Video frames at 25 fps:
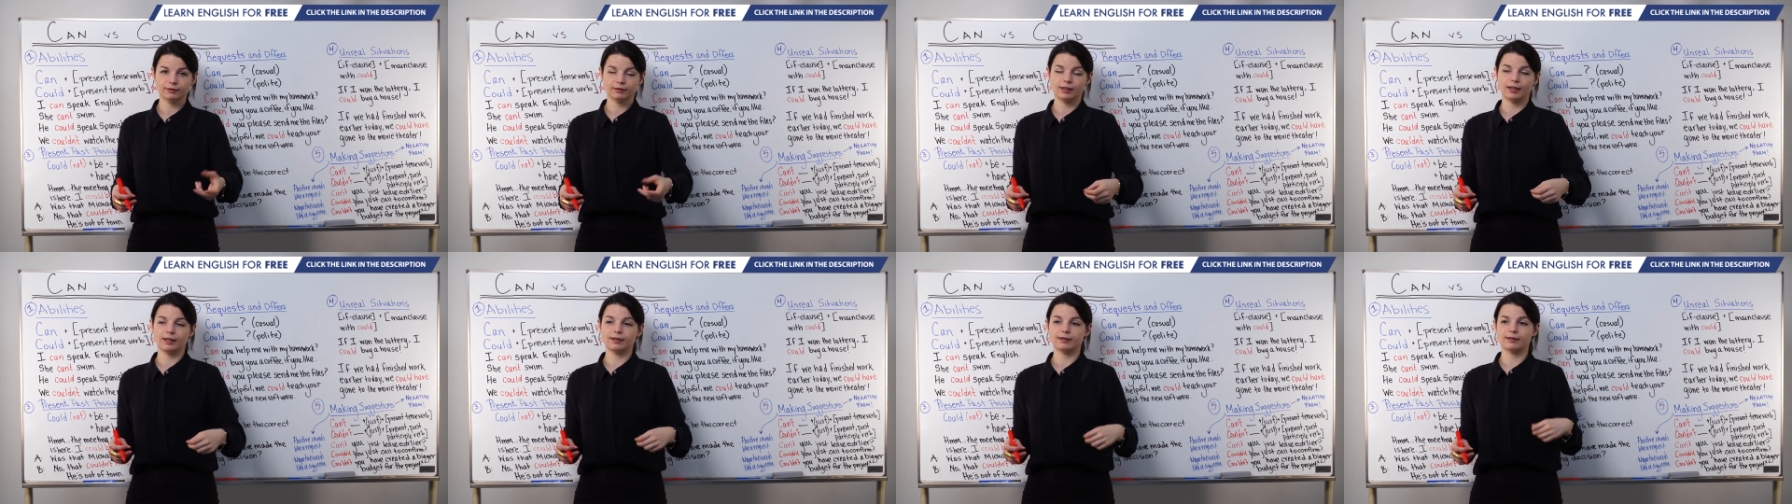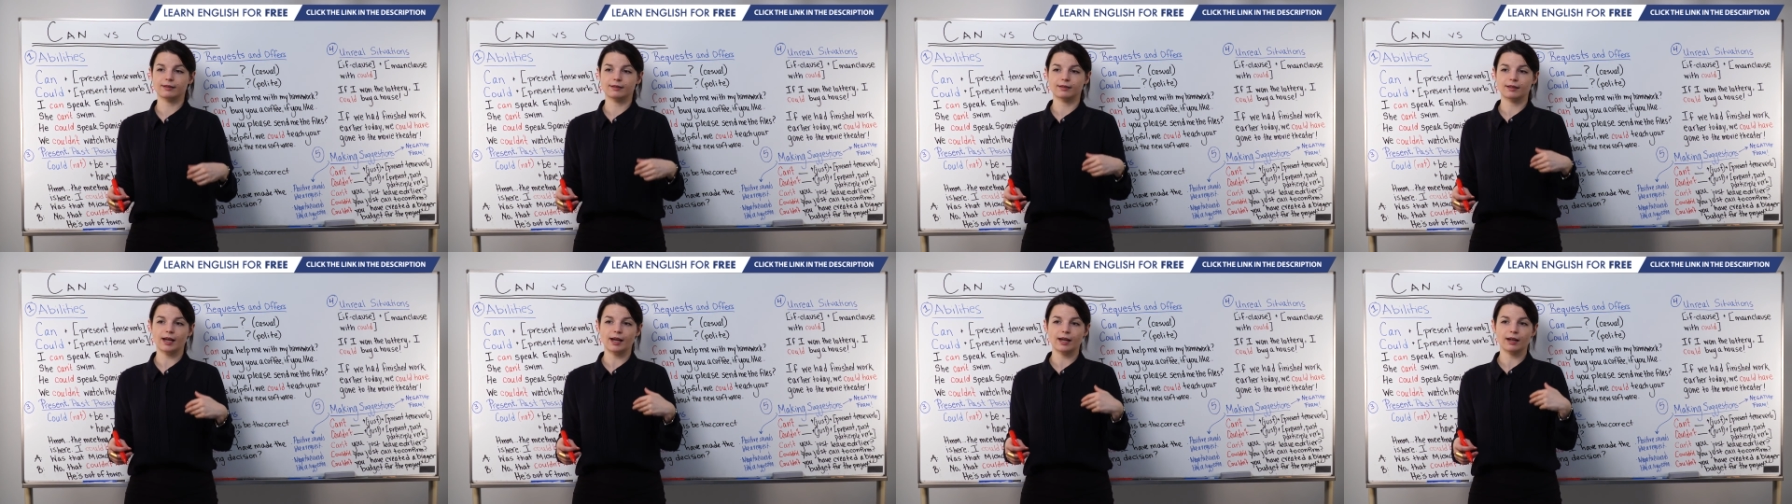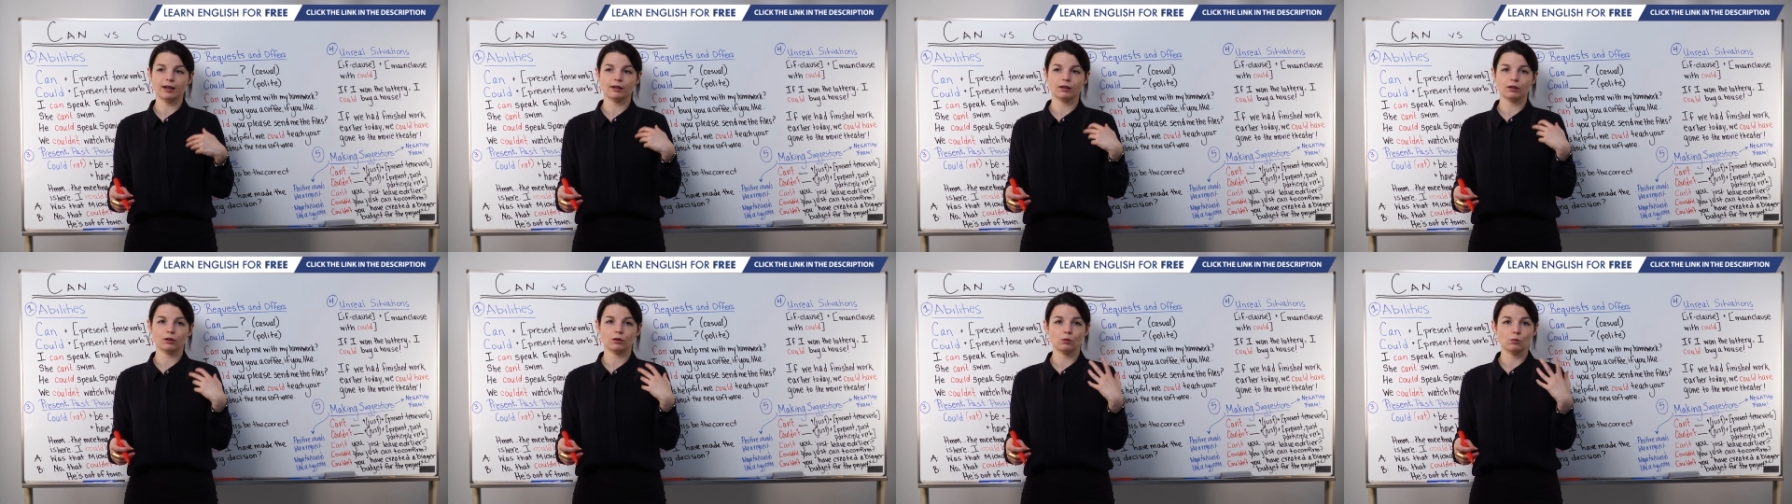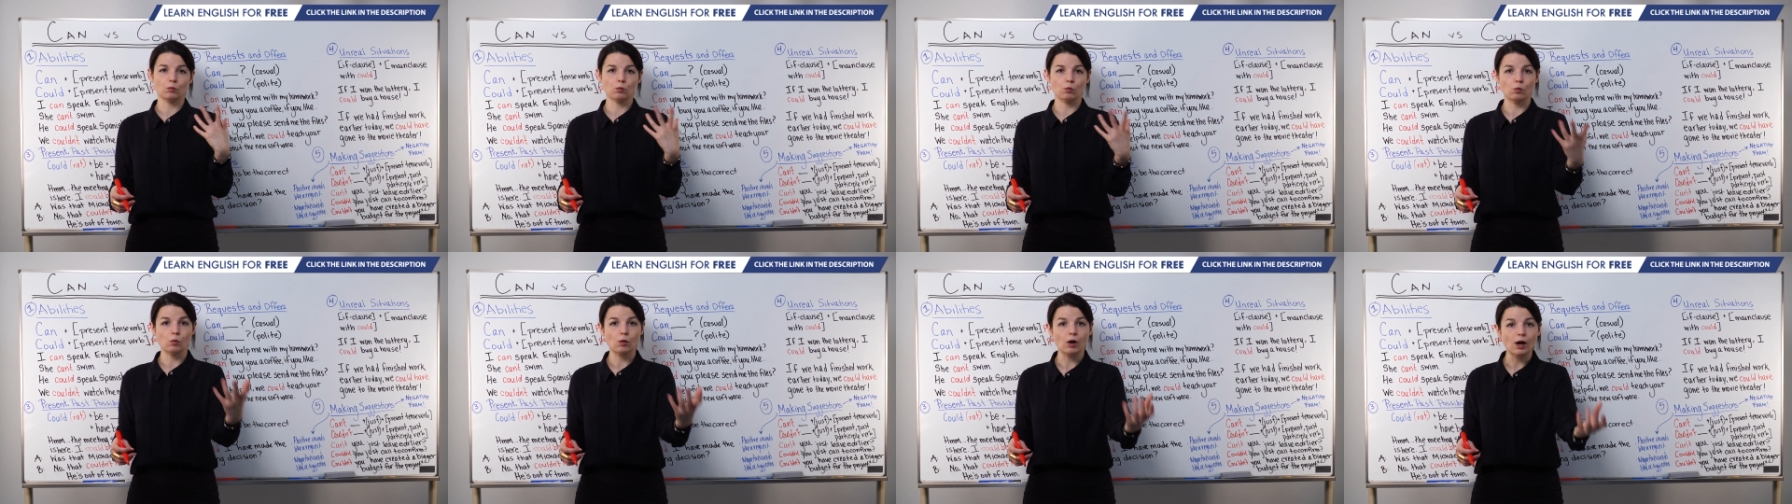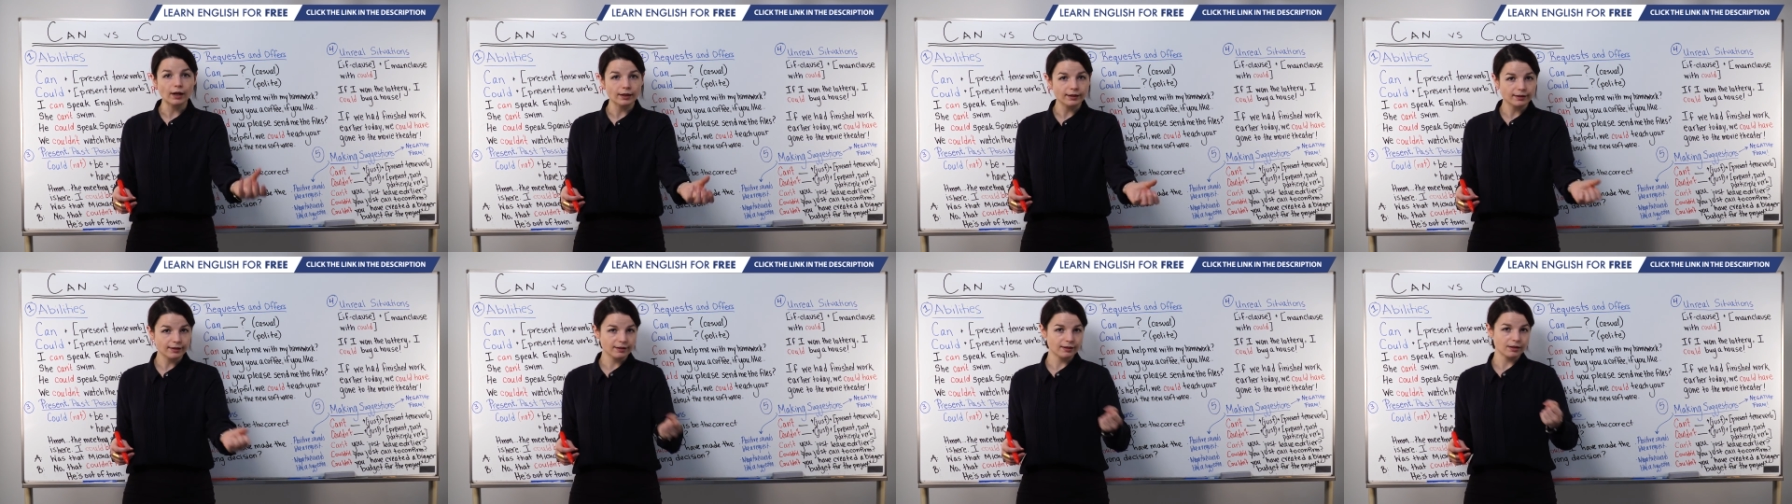It's like you
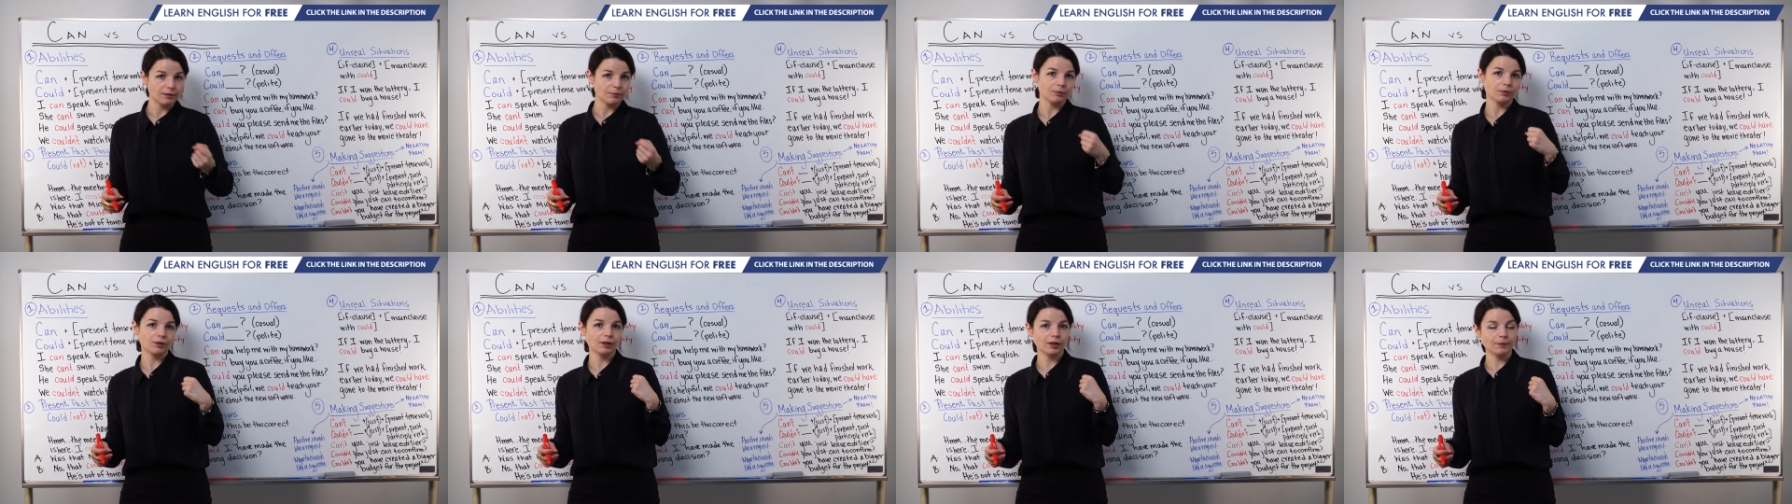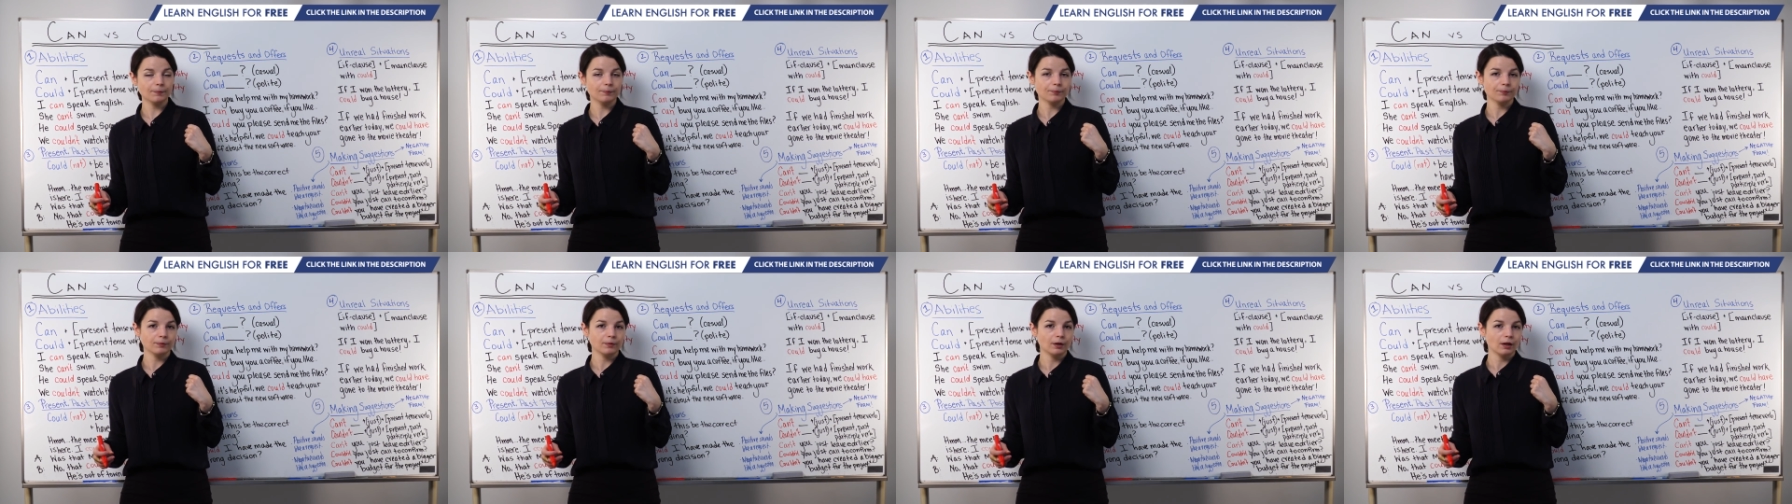want something.